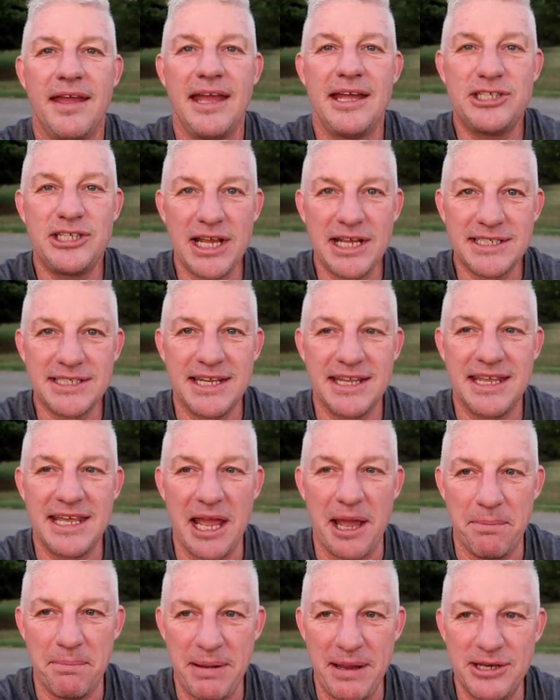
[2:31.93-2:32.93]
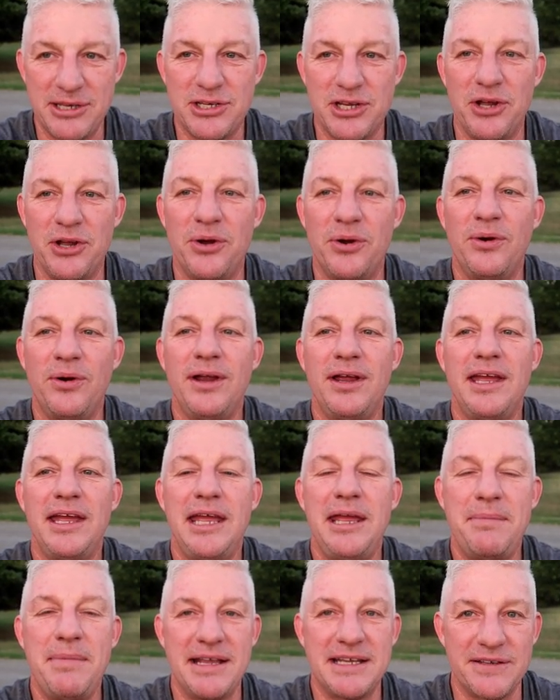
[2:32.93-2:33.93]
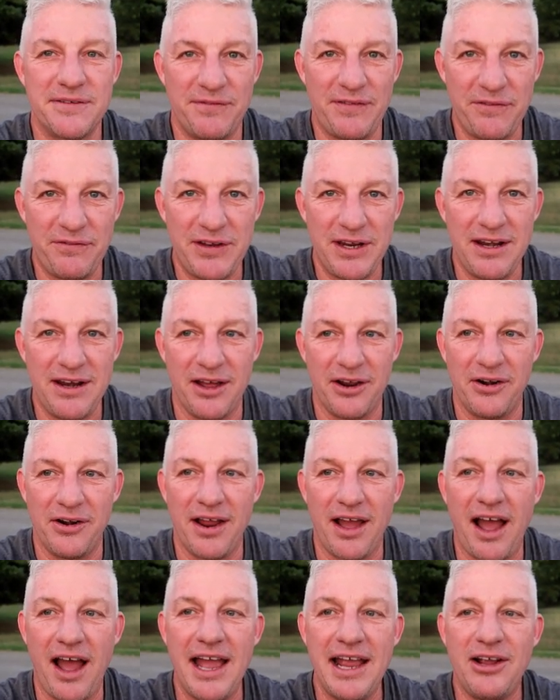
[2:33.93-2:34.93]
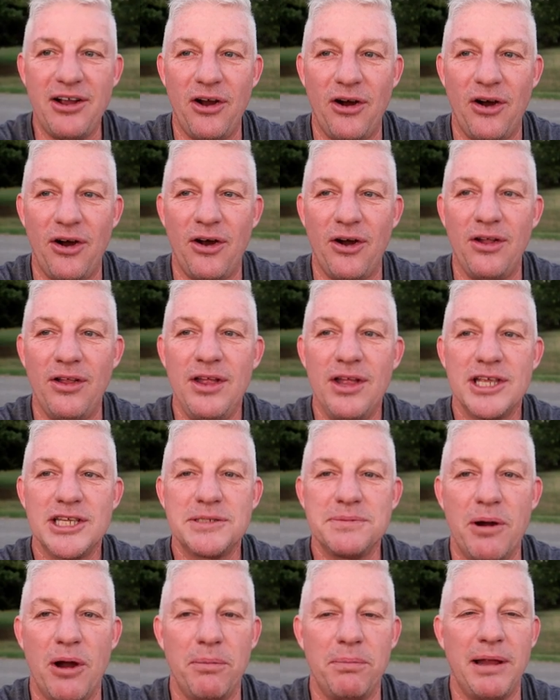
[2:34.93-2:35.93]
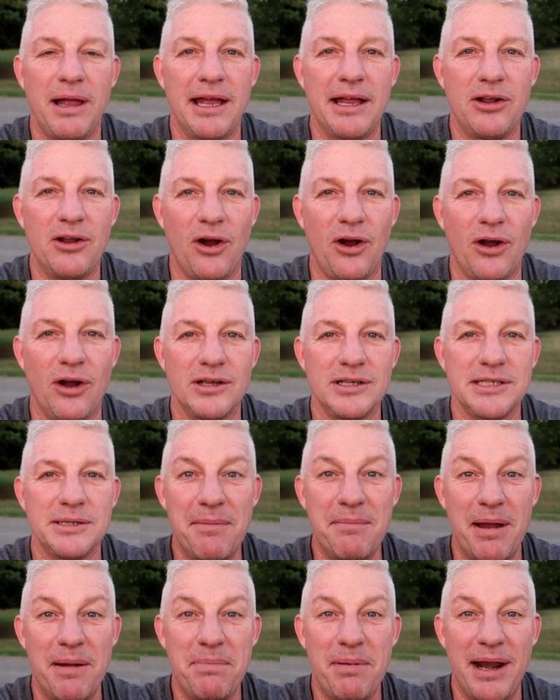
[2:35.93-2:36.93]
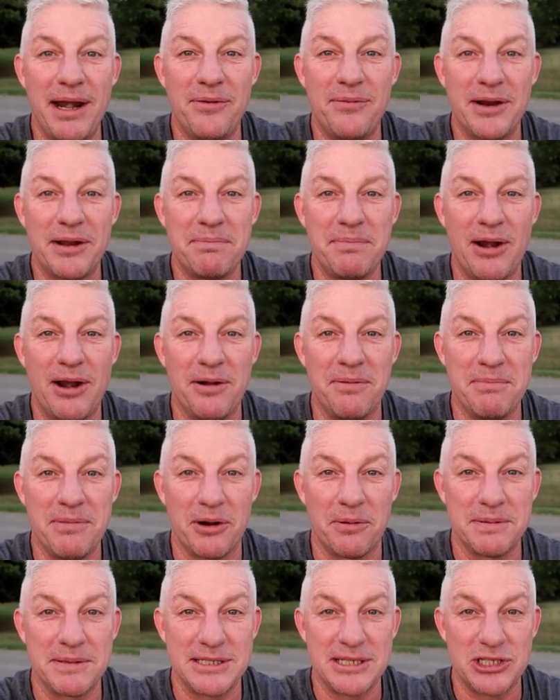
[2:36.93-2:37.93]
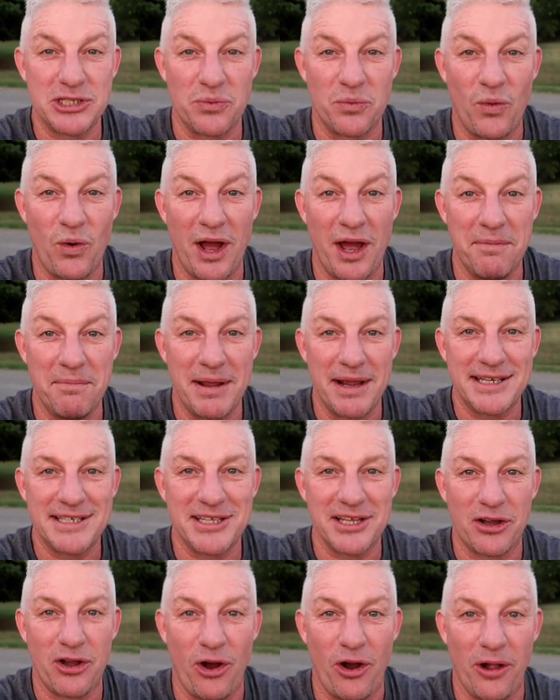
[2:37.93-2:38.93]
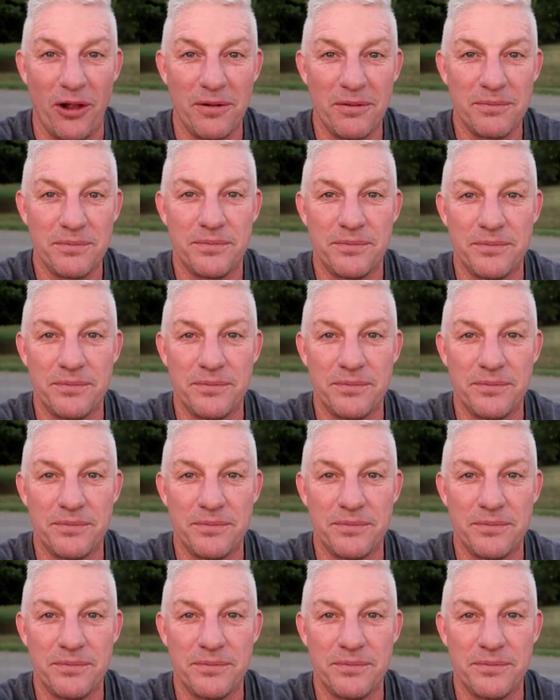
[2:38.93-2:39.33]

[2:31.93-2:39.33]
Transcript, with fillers: It checks to the M P two. He makes it fifteen hundred. I call. Small blind calls, and my buddy Rick Merritt, middle position one, makes the call.